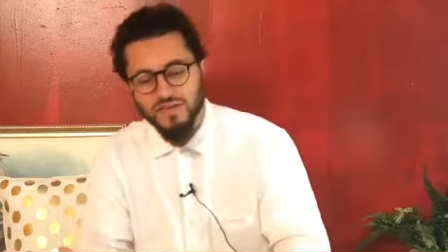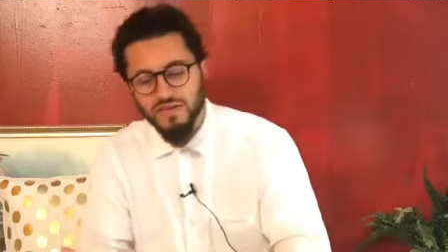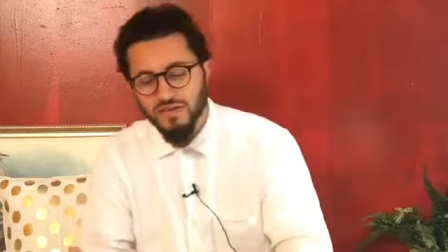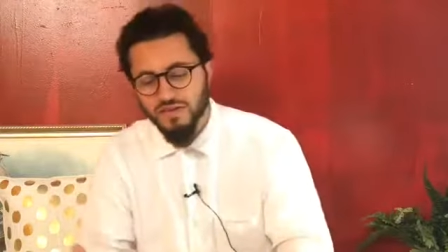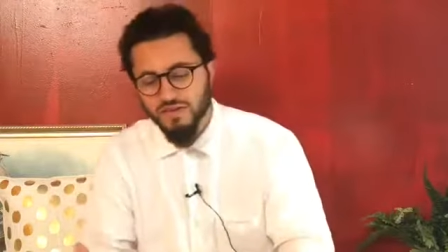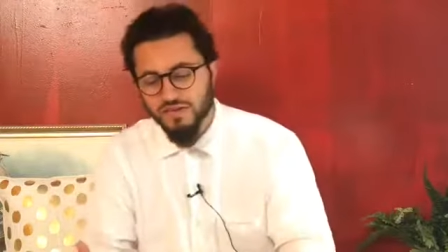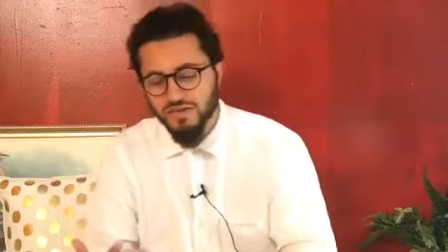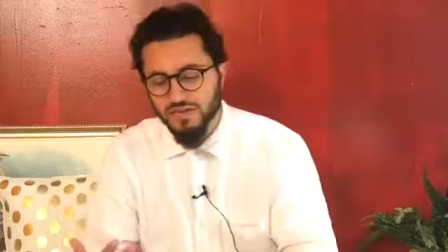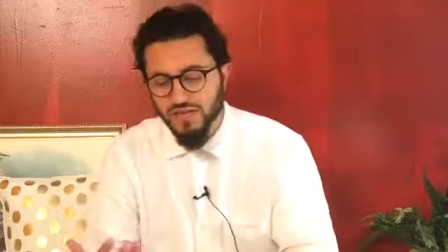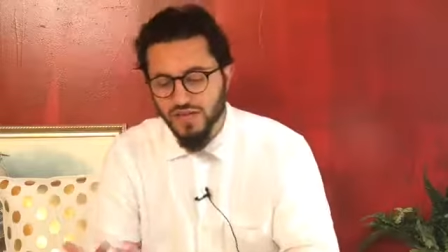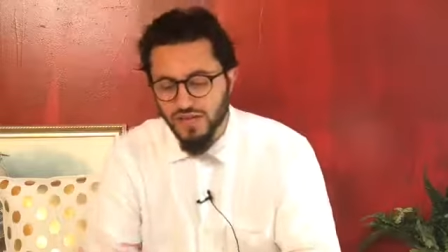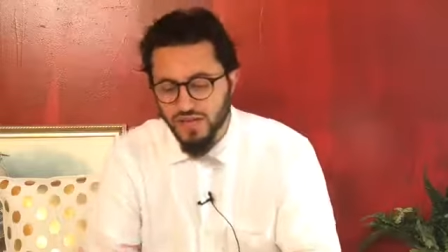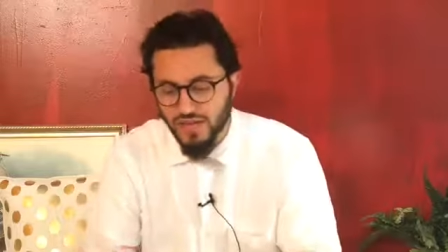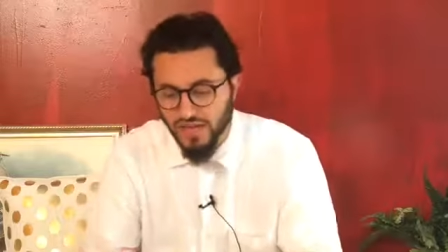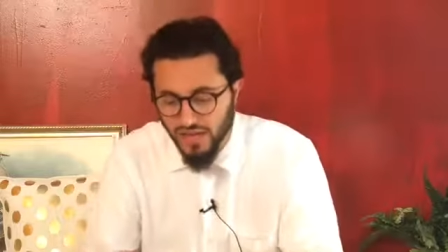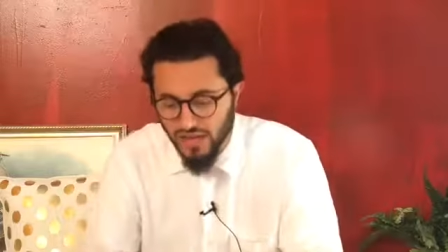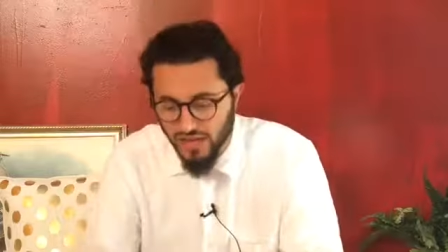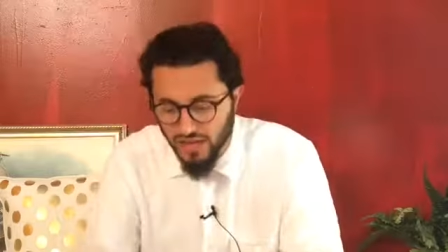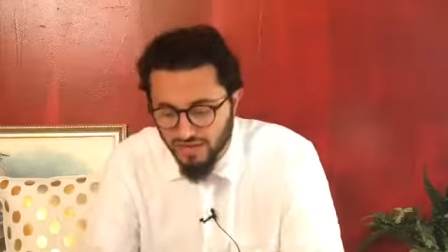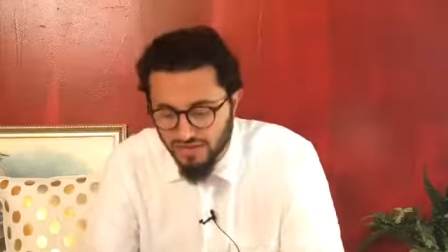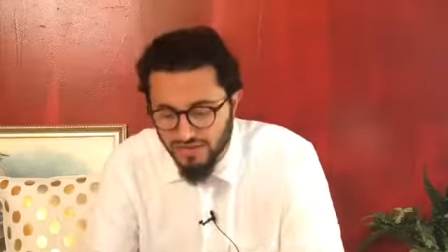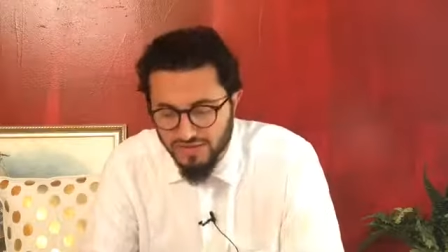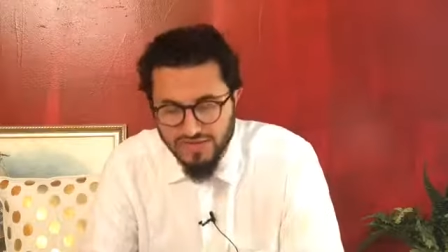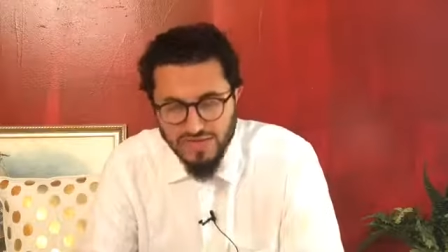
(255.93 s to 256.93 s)
It's not
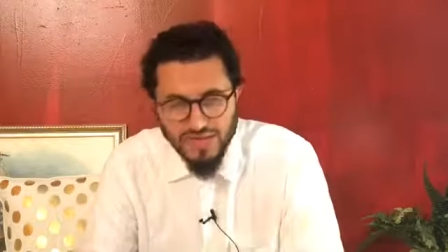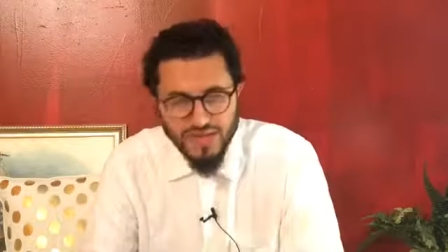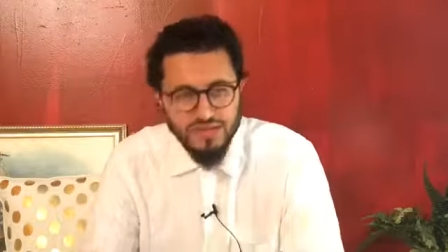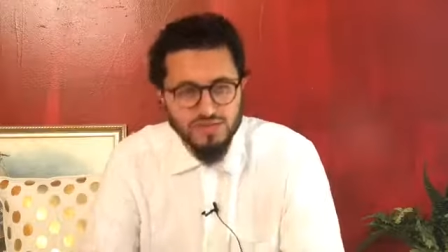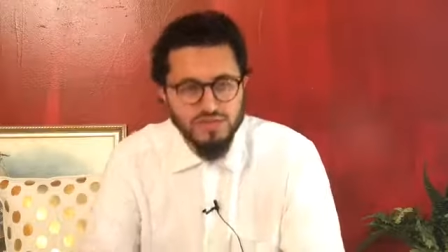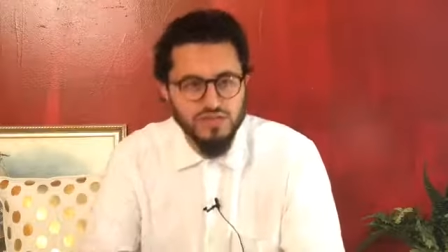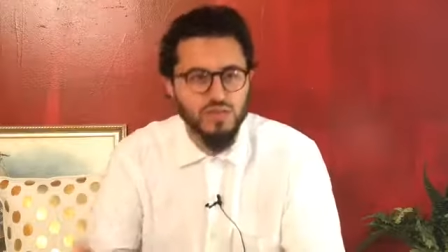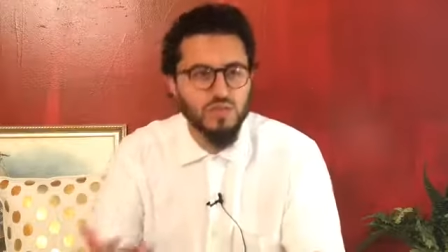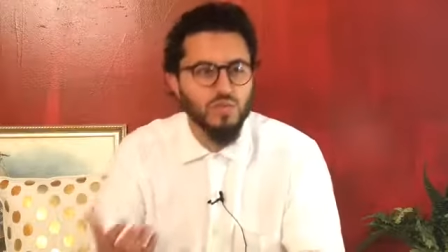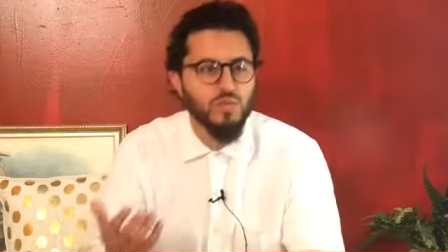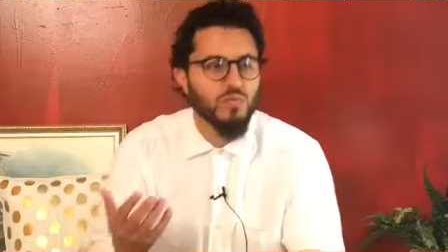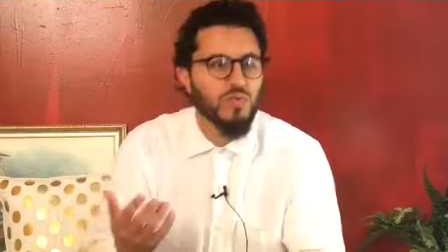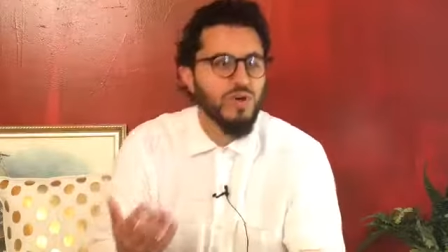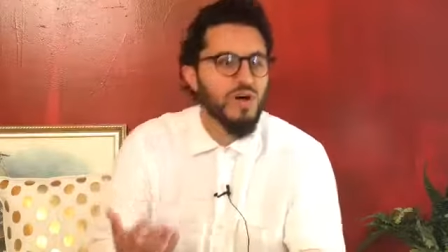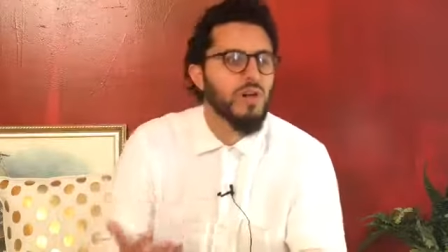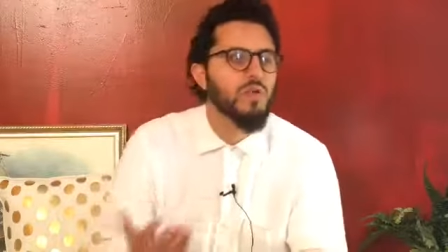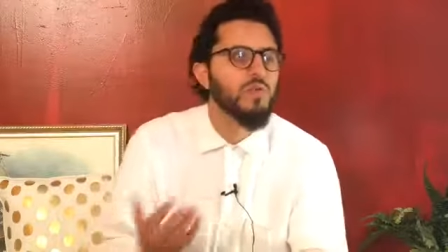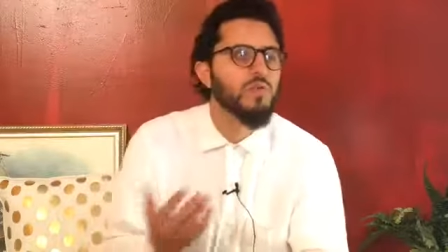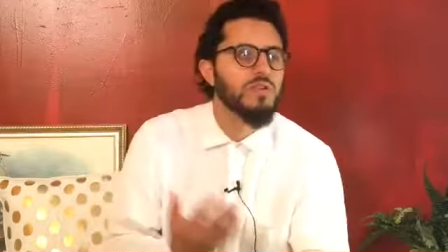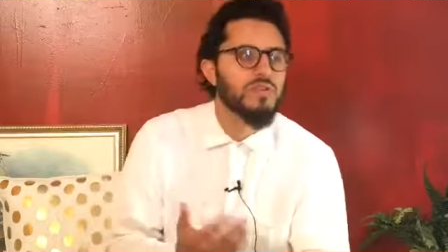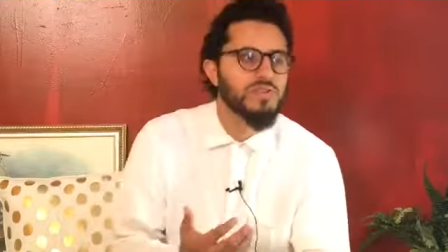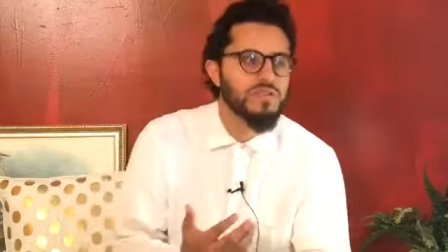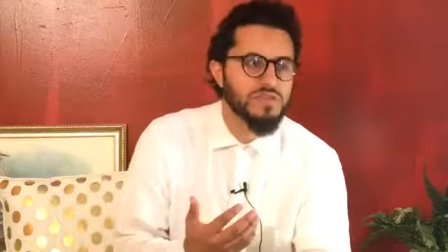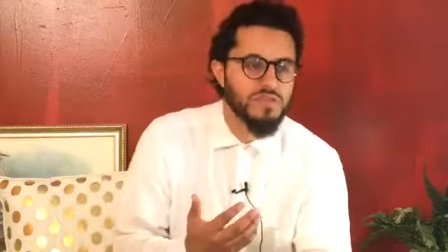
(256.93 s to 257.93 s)
and, it's actually
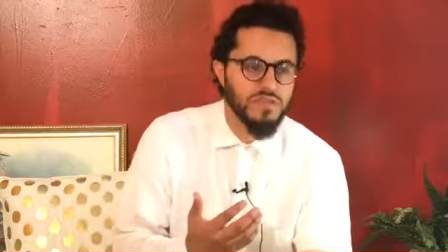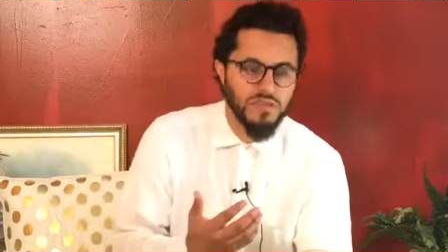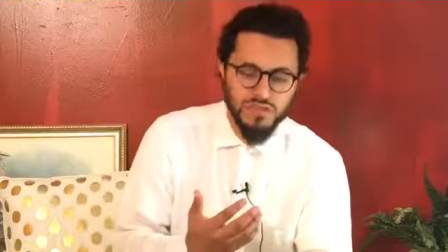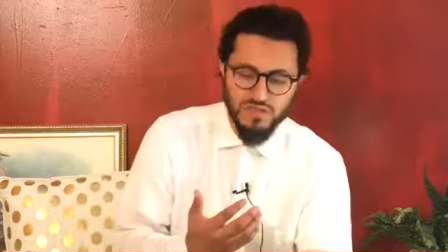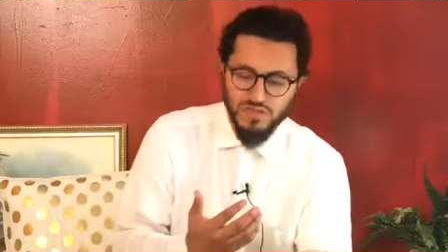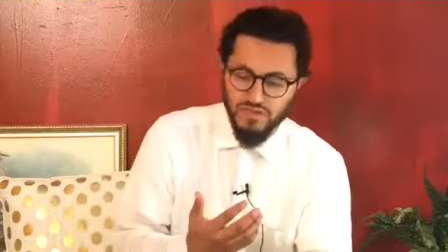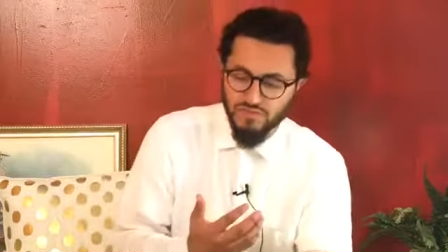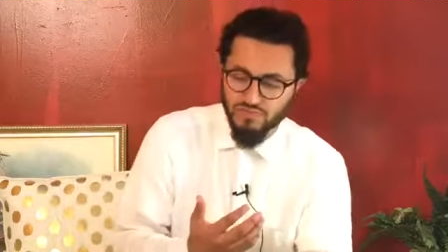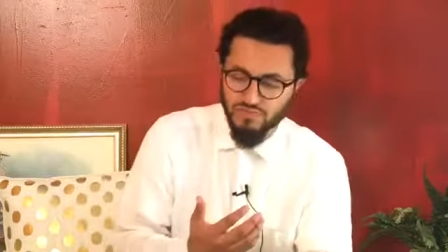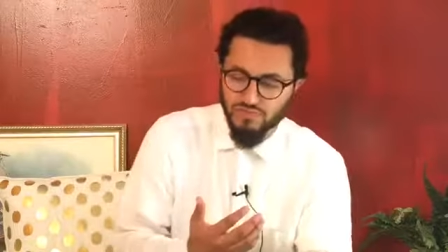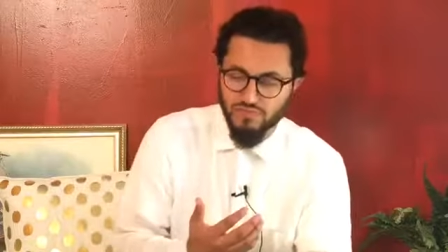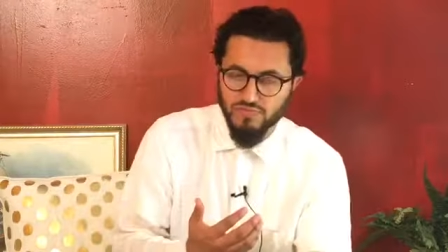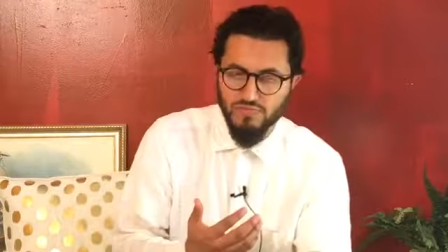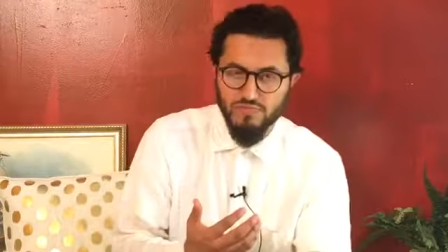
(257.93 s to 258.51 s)
well-illustrated enough.